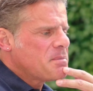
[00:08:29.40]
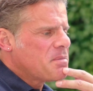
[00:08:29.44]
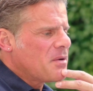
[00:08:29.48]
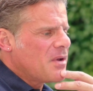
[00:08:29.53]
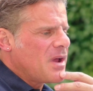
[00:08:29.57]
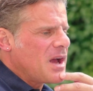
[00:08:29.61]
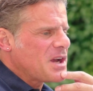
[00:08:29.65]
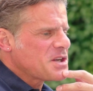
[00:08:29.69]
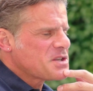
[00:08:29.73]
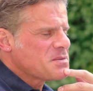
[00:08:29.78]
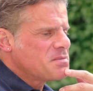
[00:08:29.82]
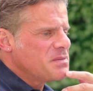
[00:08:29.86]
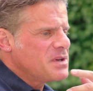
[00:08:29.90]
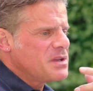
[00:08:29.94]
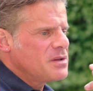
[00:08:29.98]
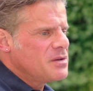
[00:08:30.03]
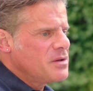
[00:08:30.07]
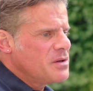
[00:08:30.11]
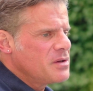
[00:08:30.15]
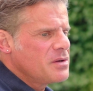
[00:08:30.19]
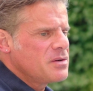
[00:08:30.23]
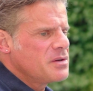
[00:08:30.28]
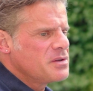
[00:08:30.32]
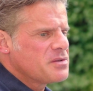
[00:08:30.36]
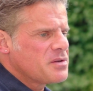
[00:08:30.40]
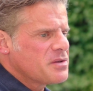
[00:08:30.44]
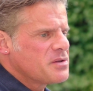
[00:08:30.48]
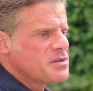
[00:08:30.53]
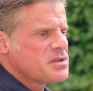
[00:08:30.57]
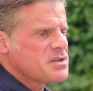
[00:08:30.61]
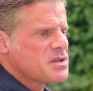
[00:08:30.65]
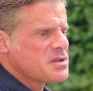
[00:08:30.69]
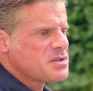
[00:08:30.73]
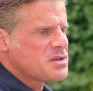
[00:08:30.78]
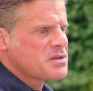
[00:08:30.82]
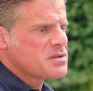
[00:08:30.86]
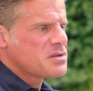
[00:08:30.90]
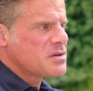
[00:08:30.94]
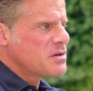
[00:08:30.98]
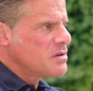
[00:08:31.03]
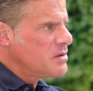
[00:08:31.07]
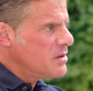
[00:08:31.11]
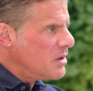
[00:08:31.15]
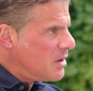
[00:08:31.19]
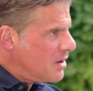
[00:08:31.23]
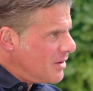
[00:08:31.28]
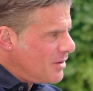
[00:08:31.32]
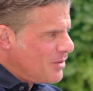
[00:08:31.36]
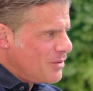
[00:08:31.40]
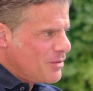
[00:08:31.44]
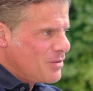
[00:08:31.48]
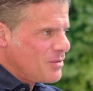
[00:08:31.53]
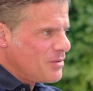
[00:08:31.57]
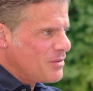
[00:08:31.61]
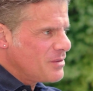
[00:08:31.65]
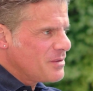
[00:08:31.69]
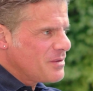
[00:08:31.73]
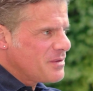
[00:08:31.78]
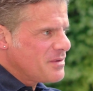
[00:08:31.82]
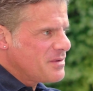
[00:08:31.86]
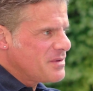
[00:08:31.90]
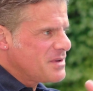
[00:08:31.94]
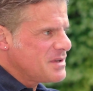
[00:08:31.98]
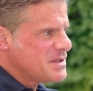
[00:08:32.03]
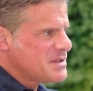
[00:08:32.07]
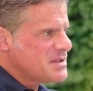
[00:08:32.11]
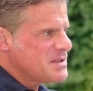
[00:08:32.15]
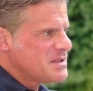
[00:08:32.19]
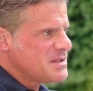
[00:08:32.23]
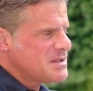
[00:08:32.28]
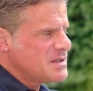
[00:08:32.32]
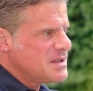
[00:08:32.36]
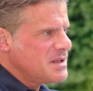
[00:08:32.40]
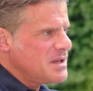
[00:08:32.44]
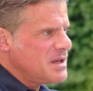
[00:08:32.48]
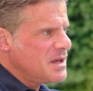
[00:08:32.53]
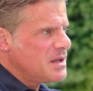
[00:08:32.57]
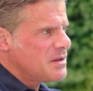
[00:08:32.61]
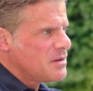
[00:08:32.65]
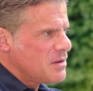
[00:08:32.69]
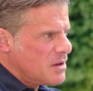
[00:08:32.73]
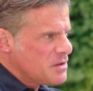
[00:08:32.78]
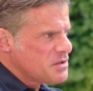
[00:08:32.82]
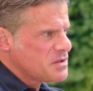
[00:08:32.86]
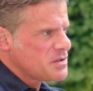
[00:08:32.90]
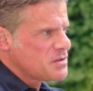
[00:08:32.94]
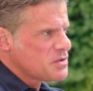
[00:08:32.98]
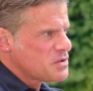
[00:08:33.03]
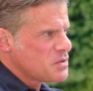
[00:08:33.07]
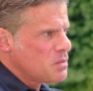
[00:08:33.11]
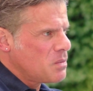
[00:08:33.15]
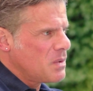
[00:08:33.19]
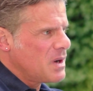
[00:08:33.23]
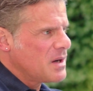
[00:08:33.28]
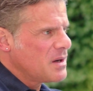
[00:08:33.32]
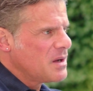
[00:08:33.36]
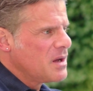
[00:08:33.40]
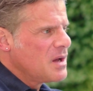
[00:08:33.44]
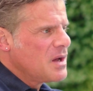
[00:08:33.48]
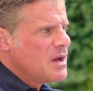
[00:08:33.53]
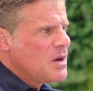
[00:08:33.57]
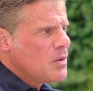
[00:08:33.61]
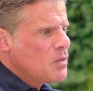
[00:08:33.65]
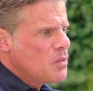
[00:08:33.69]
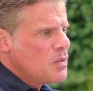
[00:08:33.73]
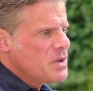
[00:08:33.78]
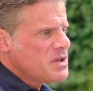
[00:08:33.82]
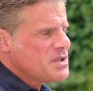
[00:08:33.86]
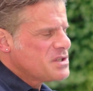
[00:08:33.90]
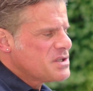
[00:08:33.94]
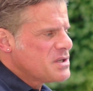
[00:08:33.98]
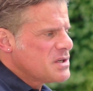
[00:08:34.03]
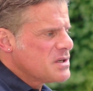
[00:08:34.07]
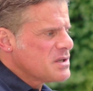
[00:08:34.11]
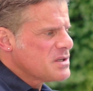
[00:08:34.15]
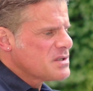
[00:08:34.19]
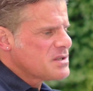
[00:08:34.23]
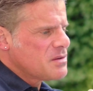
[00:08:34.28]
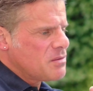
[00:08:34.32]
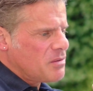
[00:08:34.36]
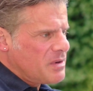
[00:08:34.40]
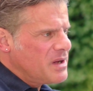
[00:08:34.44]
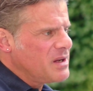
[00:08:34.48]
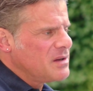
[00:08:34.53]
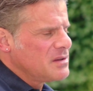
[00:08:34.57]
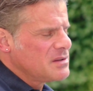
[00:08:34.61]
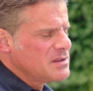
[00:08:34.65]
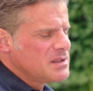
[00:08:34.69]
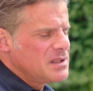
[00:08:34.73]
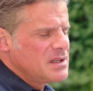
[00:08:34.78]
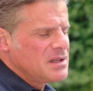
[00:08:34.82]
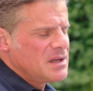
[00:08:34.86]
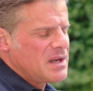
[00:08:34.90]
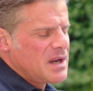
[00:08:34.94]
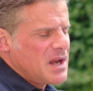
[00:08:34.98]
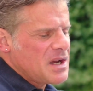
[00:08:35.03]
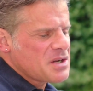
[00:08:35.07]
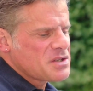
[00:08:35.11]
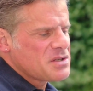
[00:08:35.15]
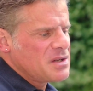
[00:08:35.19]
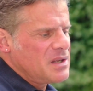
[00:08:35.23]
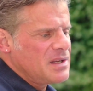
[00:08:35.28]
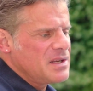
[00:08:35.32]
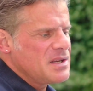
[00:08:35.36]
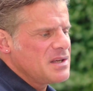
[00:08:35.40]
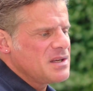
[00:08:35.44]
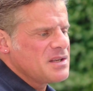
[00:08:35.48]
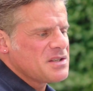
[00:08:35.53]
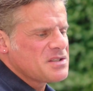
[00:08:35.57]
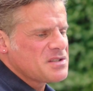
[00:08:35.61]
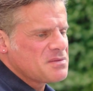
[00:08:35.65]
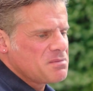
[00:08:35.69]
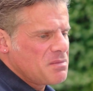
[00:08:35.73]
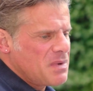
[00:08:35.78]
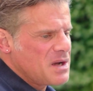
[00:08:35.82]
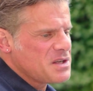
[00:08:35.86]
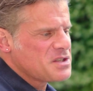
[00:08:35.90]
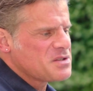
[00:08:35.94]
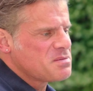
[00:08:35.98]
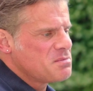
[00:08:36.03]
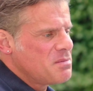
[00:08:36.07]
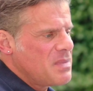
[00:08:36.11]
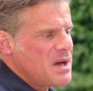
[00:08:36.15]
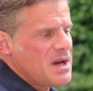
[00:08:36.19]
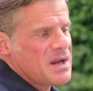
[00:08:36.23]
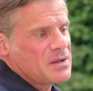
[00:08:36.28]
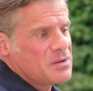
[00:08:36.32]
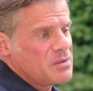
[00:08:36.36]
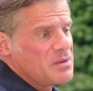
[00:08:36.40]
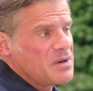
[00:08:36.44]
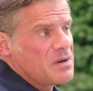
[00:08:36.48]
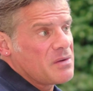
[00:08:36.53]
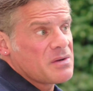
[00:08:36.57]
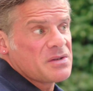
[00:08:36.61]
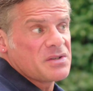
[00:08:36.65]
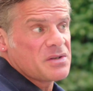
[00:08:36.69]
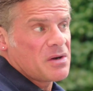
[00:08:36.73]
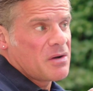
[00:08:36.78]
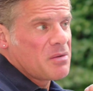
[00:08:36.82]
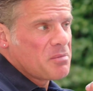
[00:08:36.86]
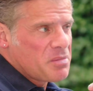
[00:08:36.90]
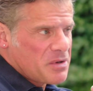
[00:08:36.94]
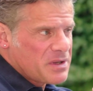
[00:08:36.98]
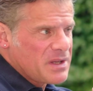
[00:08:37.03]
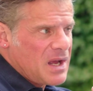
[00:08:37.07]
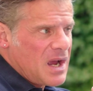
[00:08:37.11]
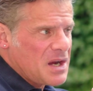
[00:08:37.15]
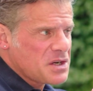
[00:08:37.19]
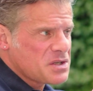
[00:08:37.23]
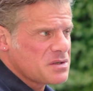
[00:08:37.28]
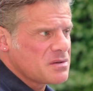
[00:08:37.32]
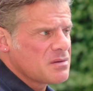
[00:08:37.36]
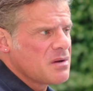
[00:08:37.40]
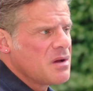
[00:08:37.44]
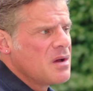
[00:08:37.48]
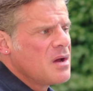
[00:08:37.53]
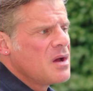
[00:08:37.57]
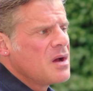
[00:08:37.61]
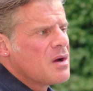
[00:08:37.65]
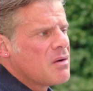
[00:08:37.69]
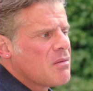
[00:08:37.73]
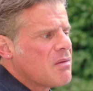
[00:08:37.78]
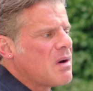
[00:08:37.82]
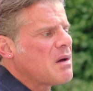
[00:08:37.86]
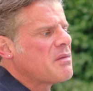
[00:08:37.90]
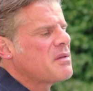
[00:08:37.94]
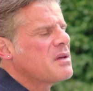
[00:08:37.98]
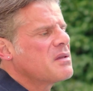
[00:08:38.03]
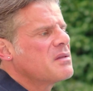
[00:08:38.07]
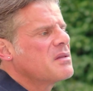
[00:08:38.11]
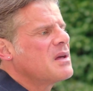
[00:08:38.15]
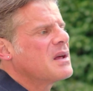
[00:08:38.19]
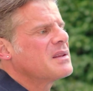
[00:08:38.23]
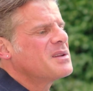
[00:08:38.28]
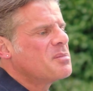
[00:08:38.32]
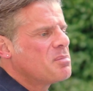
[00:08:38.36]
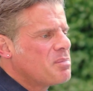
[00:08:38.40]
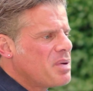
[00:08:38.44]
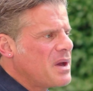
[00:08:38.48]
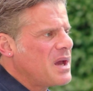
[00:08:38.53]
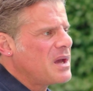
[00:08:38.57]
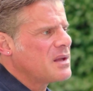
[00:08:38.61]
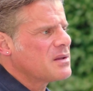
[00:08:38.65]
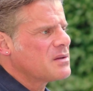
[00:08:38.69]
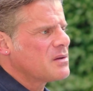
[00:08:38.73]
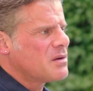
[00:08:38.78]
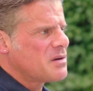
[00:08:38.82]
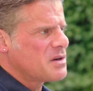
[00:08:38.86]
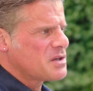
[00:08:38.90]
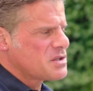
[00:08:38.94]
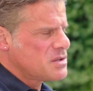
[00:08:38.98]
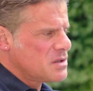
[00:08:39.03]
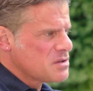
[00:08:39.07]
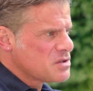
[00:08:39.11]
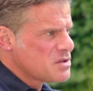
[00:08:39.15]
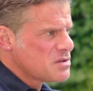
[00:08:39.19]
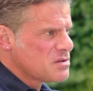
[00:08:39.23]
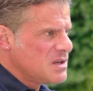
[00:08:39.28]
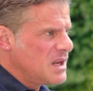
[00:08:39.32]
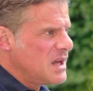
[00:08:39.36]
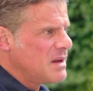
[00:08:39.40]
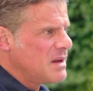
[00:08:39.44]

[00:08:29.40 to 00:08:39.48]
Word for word: people ask me, do you introduce testosterone? No, this is the endogenous one, which is the real deal. Actually, it's much better to increase your own production rather than depend on exogenous